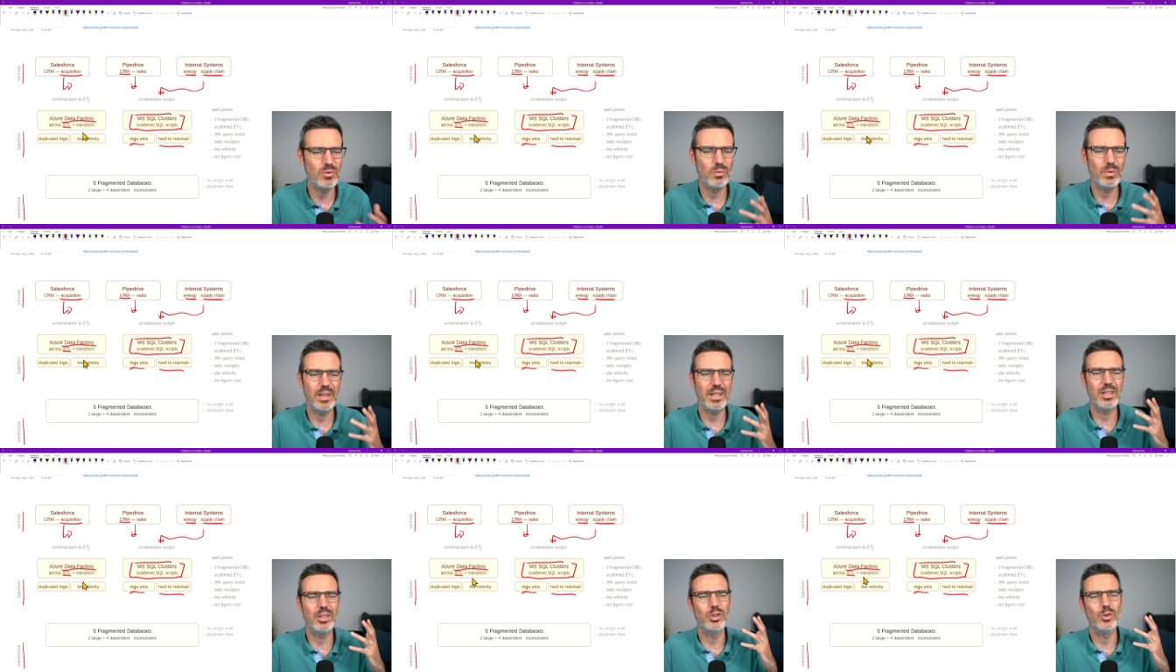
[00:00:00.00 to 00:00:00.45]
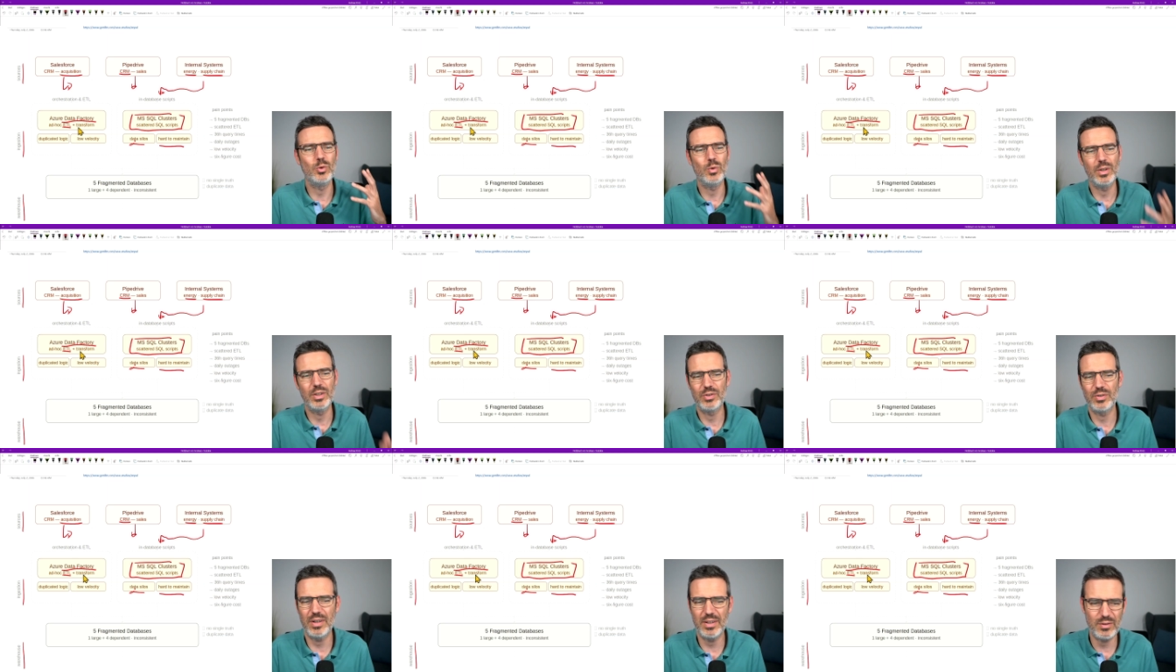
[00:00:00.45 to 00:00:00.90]
we do
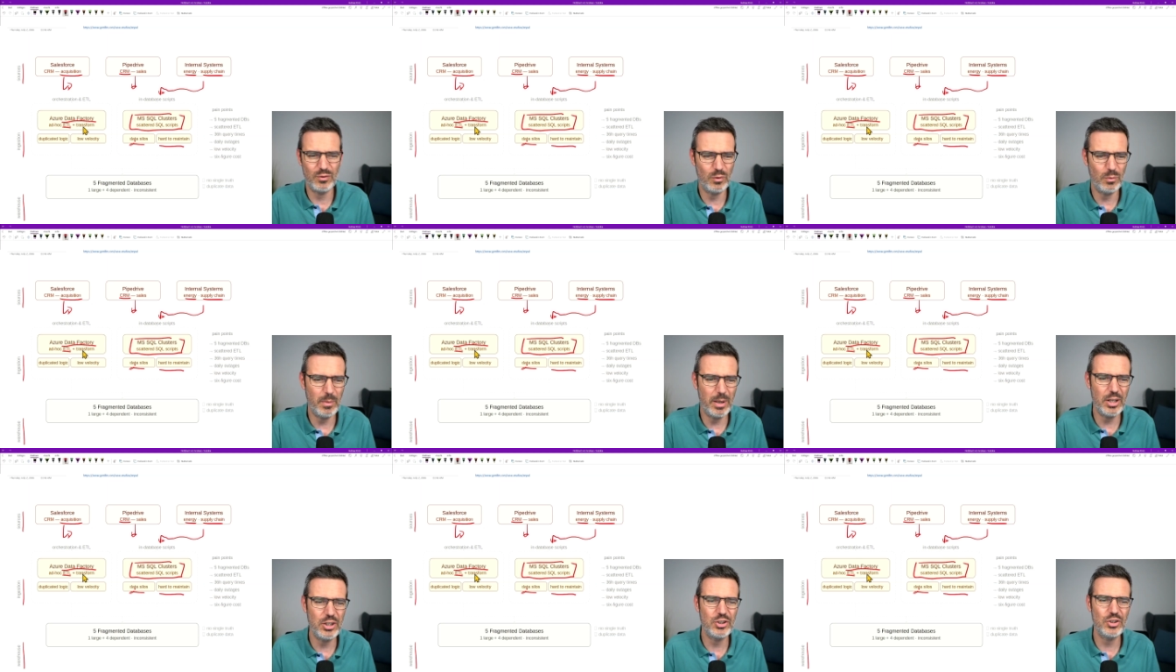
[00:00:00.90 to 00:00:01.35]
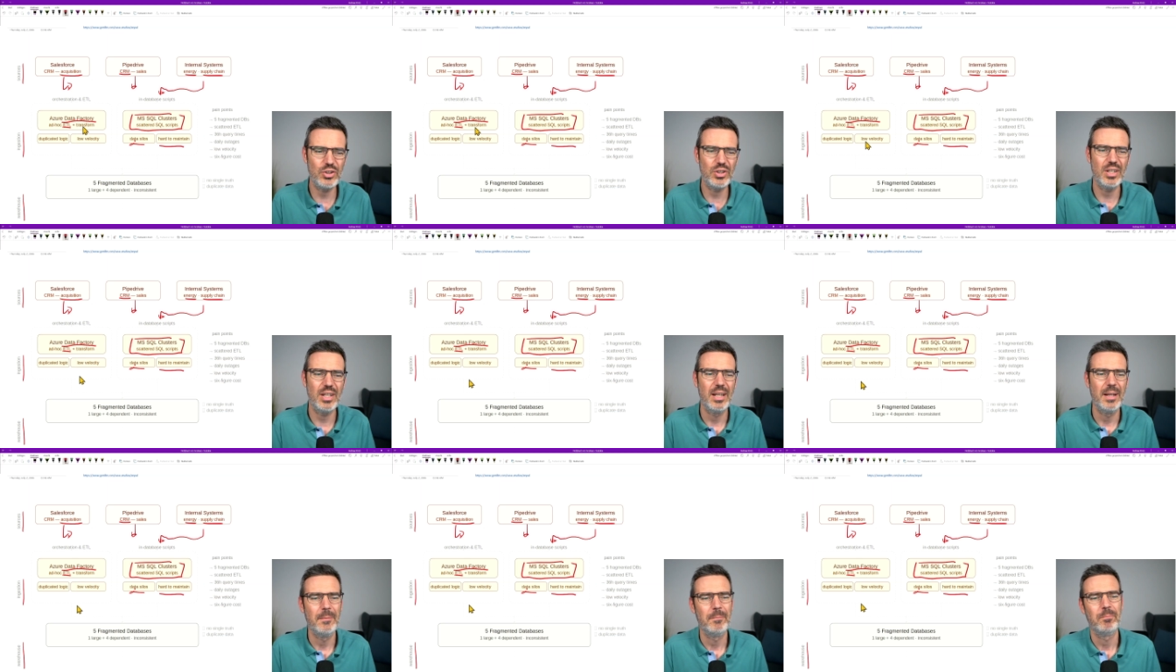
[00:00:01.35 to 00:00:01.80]
a
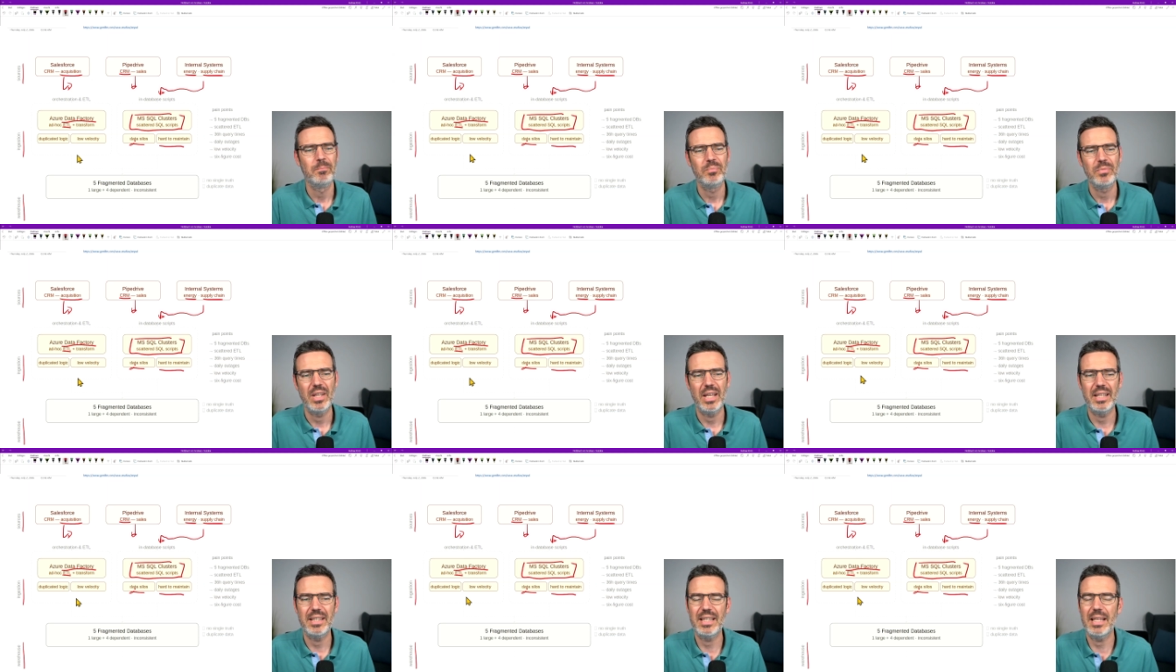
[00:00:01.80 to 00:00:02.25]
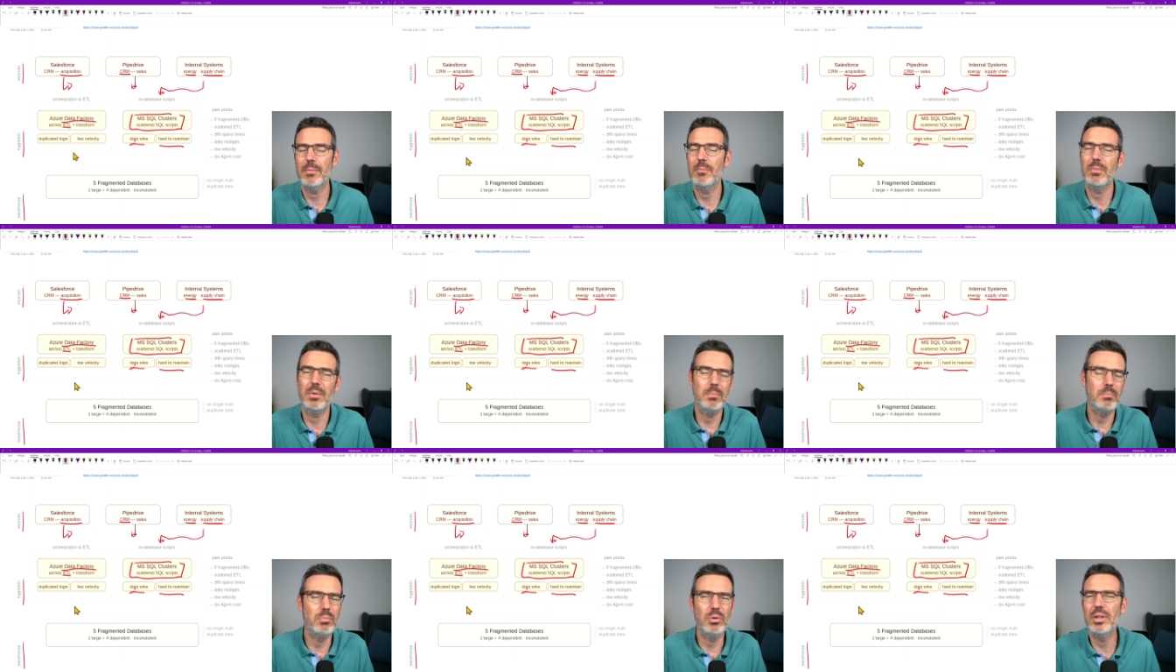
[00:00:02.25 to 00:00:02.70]
transformation and then
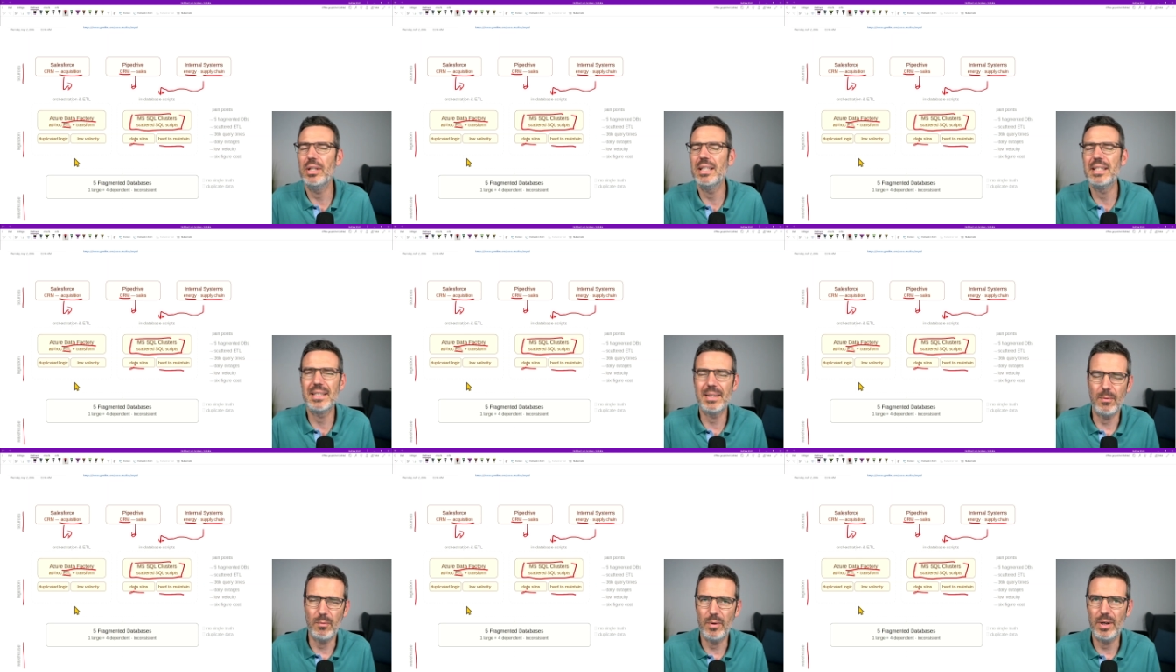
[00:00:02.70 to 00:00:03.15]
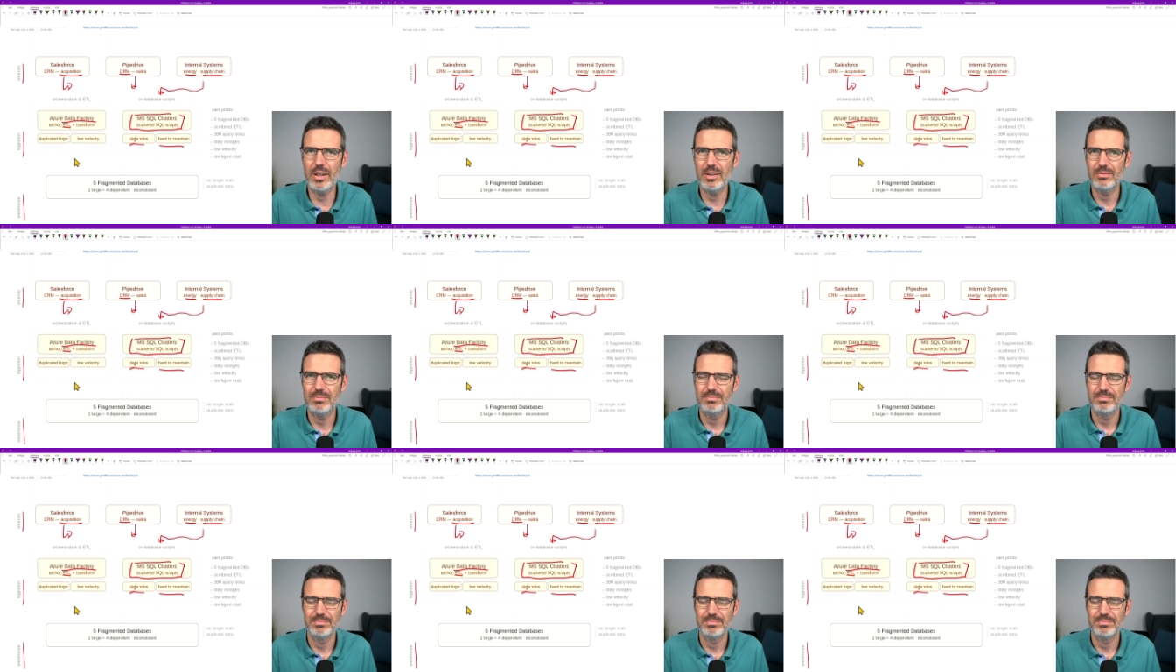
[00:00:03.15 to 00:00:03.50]
we put it somewhere.